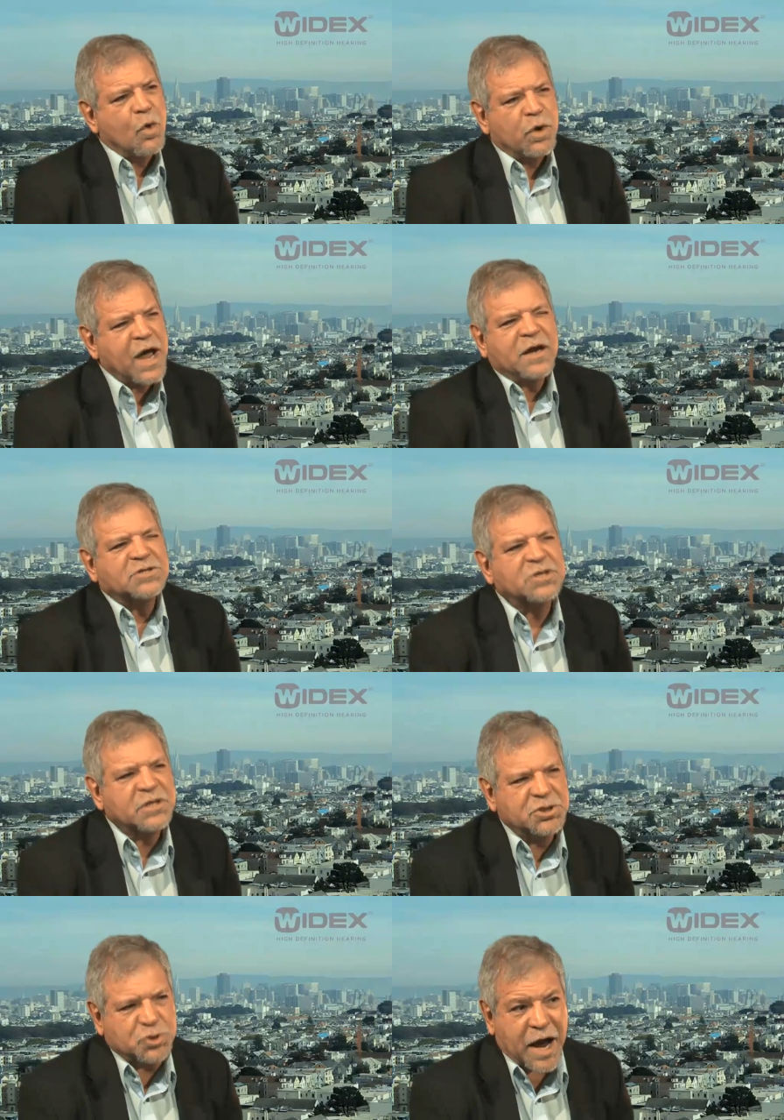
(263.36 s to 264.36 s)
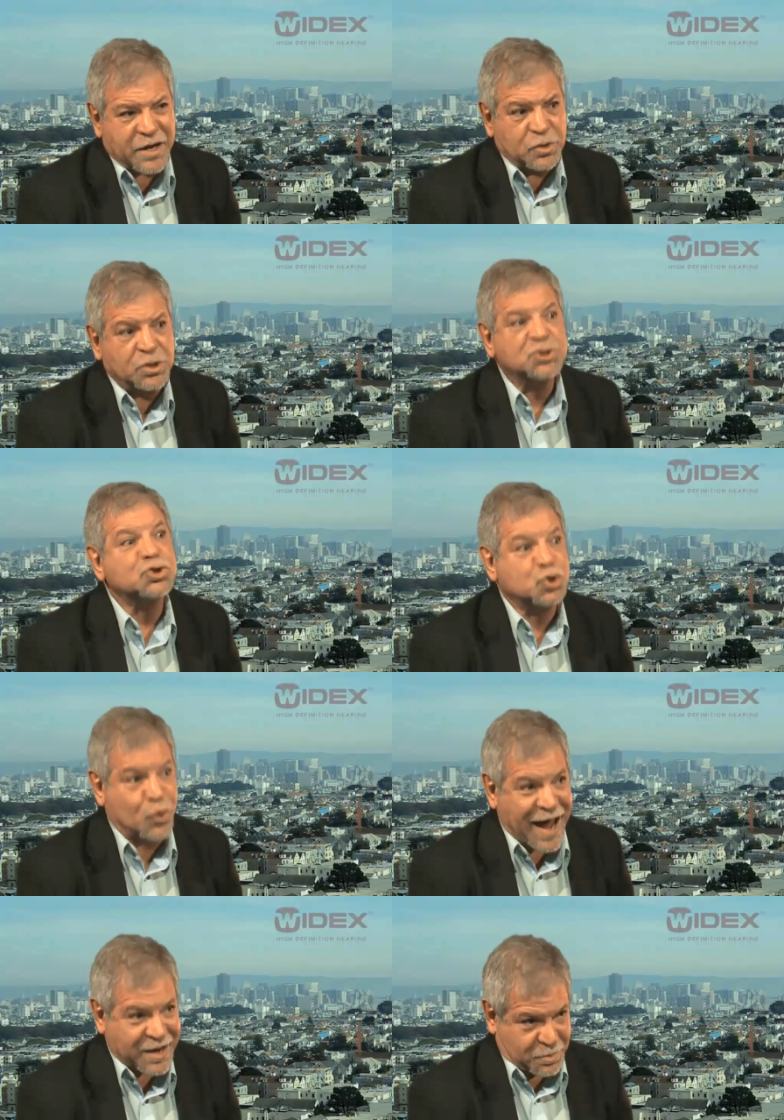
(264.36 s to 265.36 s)
We're not necessarily trying to
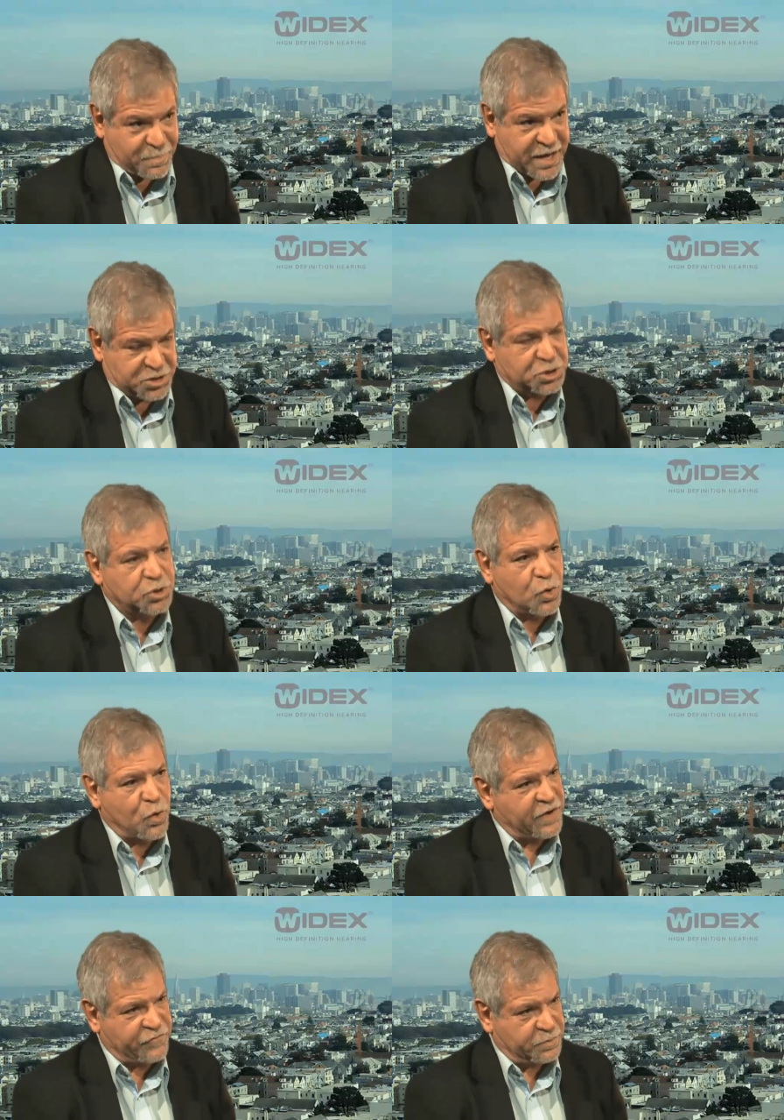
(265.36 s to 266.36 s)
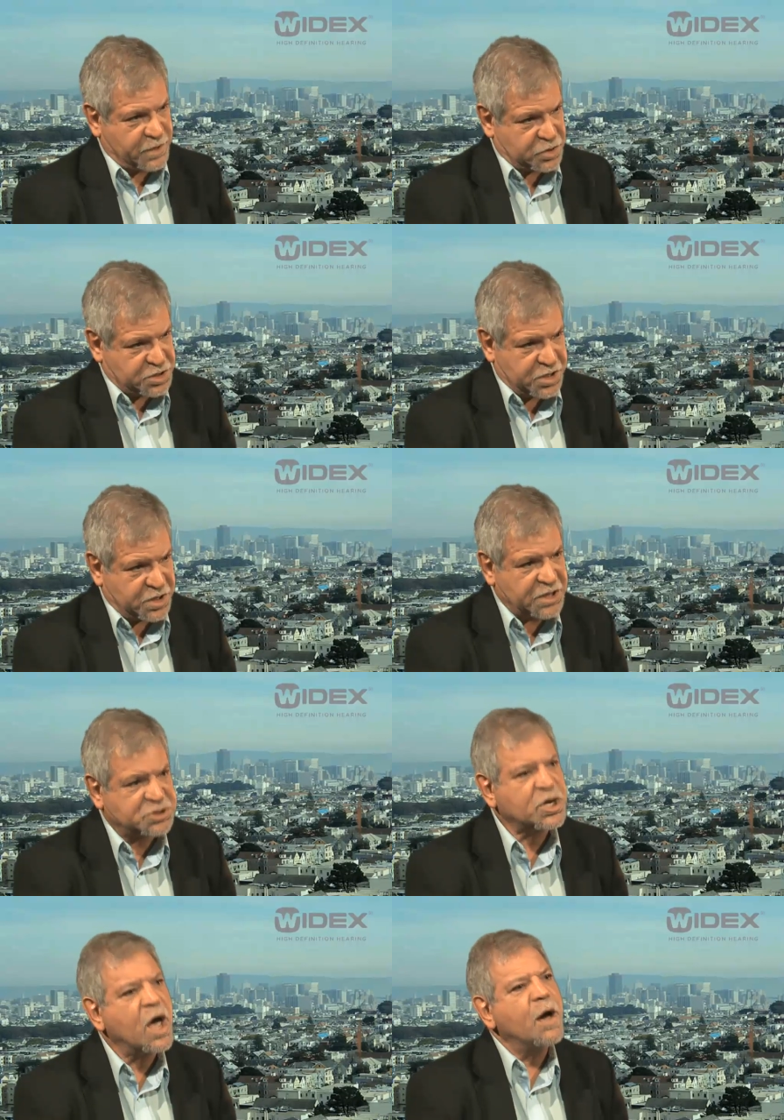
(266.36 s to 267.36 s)
distract a patient away from their tinnitus,